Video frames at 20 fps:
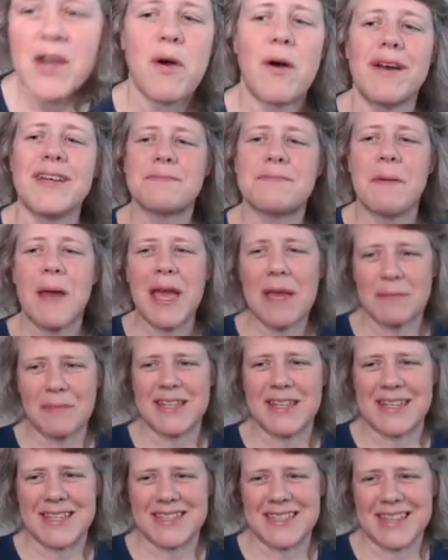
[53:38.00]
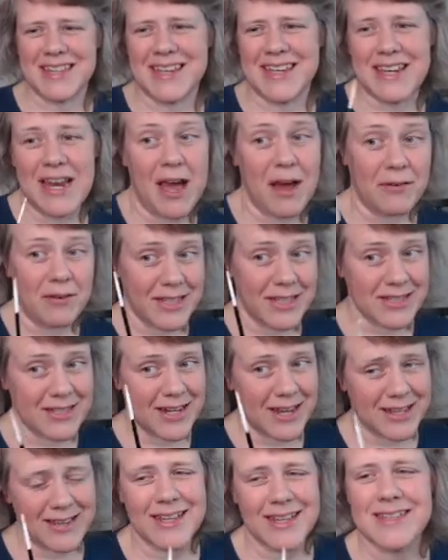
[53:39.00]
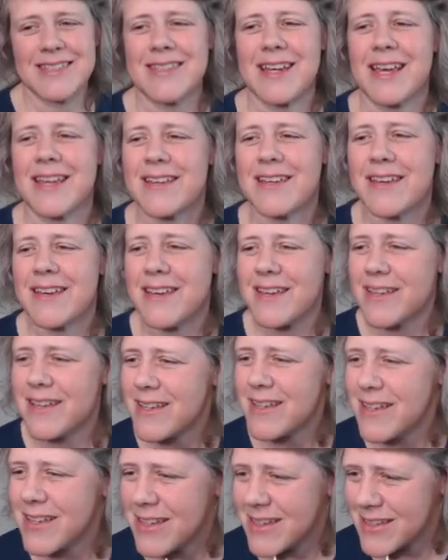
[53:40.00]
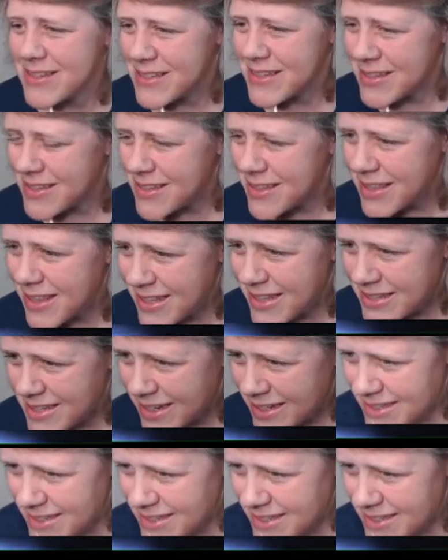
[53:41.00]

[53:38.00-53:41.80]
well, he's paying me decently. Now let's not let's not uh, let's not